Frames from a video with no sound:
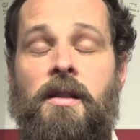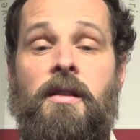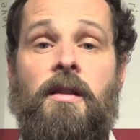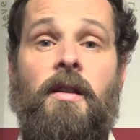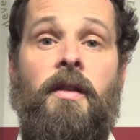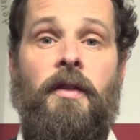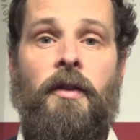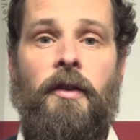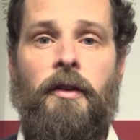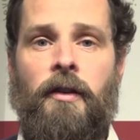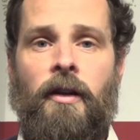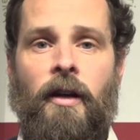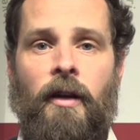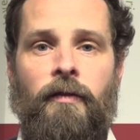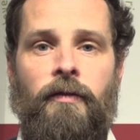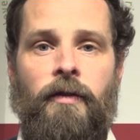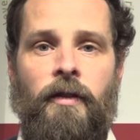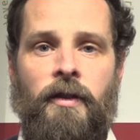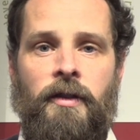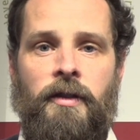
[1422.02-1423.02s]
is the third
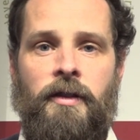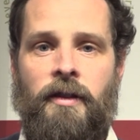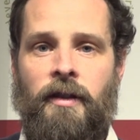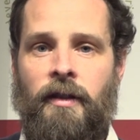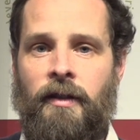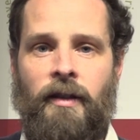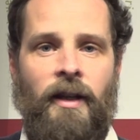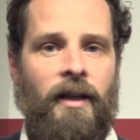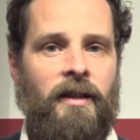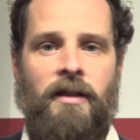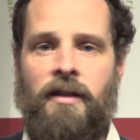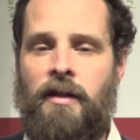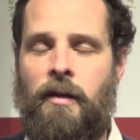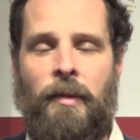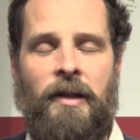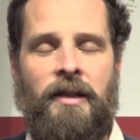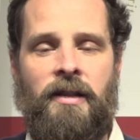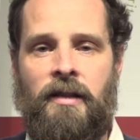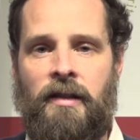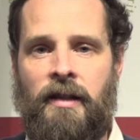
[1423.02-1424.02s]
conference that Access to
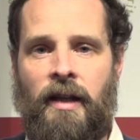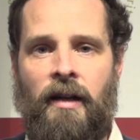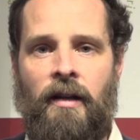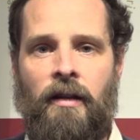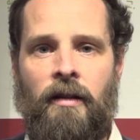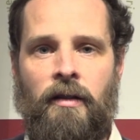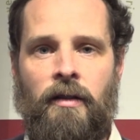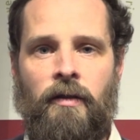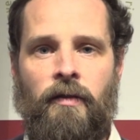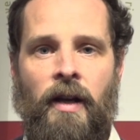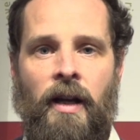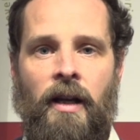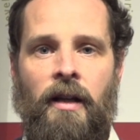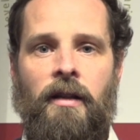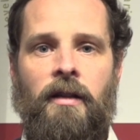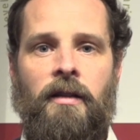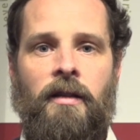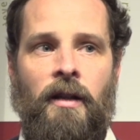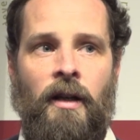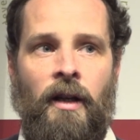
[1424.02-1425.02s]
Medicines Ireland have
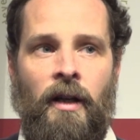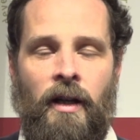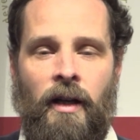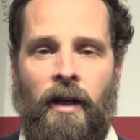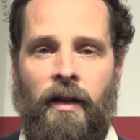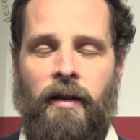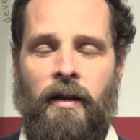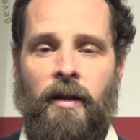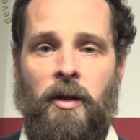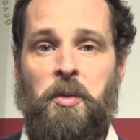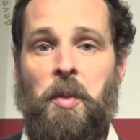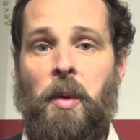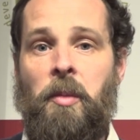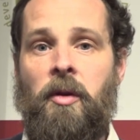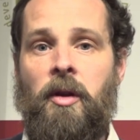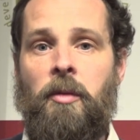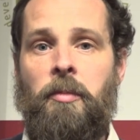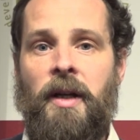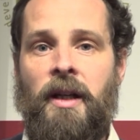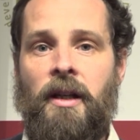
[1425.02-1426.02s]
held. I think it's
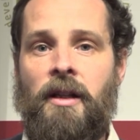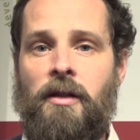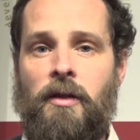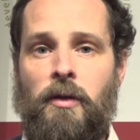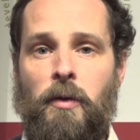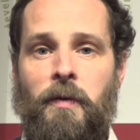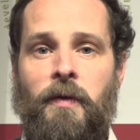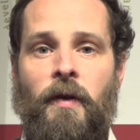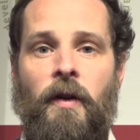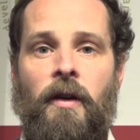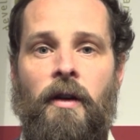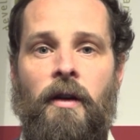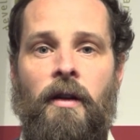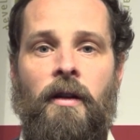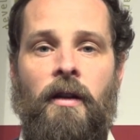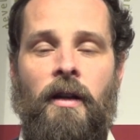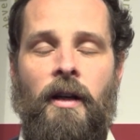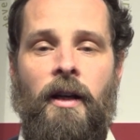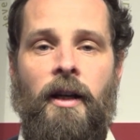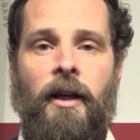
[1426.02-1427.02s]
probably the biggest so
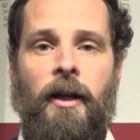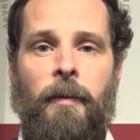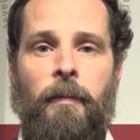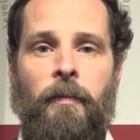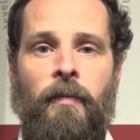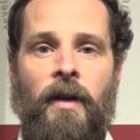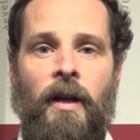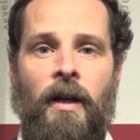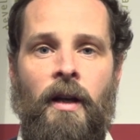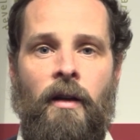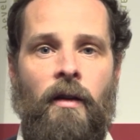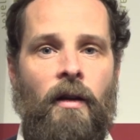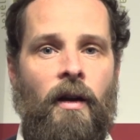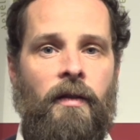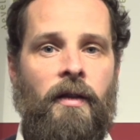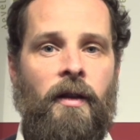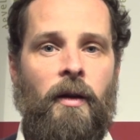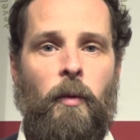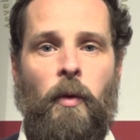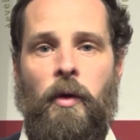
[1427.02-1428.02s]
far. I
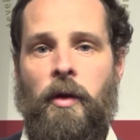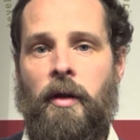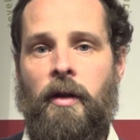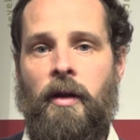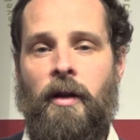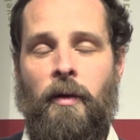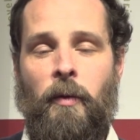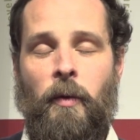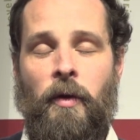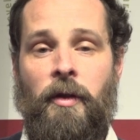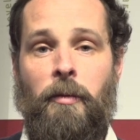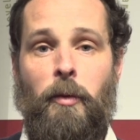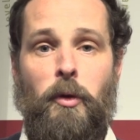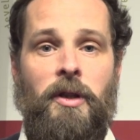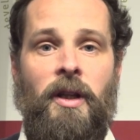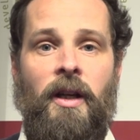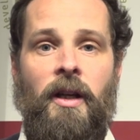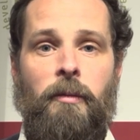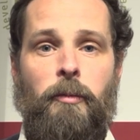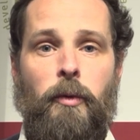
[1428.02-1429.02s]
think with the most
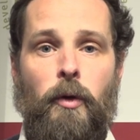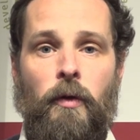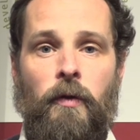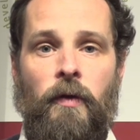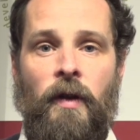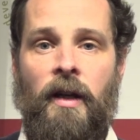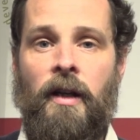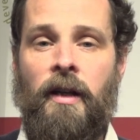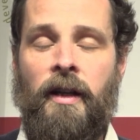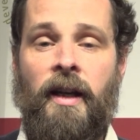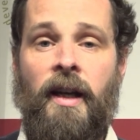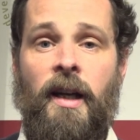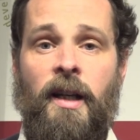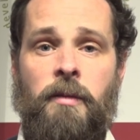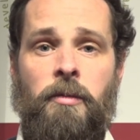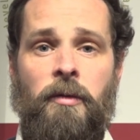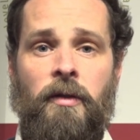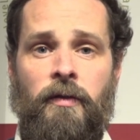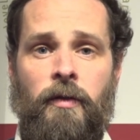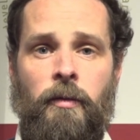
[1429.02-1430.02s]
high-profile
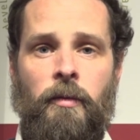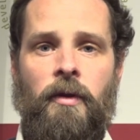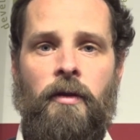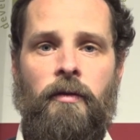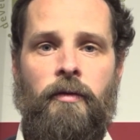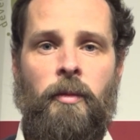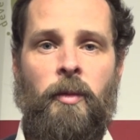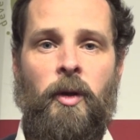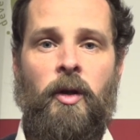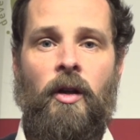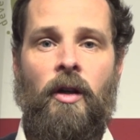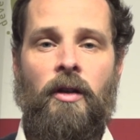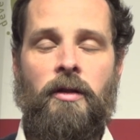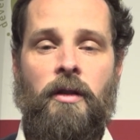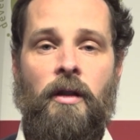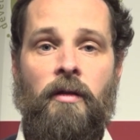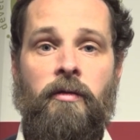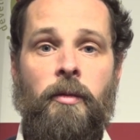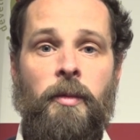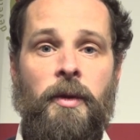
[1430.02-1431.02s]
engagement from across
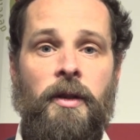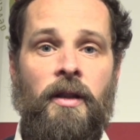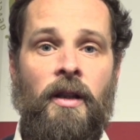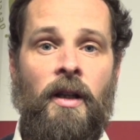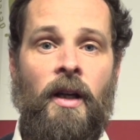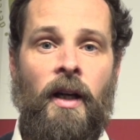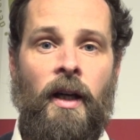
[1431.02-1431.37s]
government.